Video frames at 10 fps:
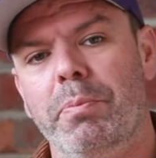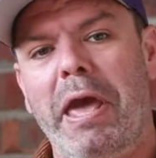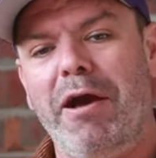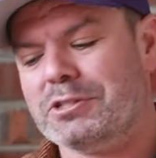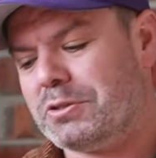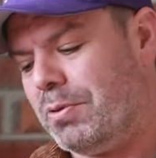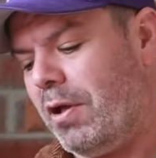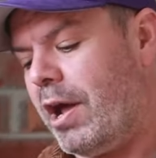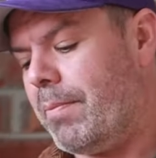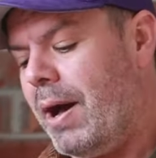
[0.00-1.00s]
power
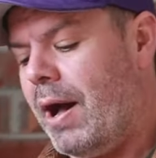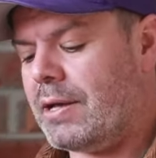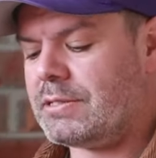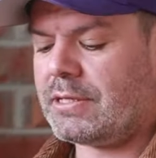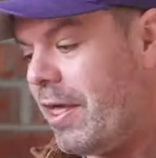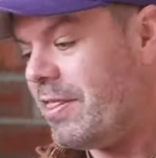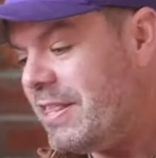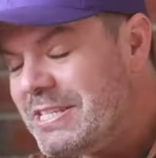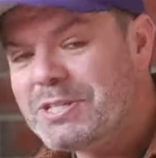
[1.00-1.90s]
supply, and mask. This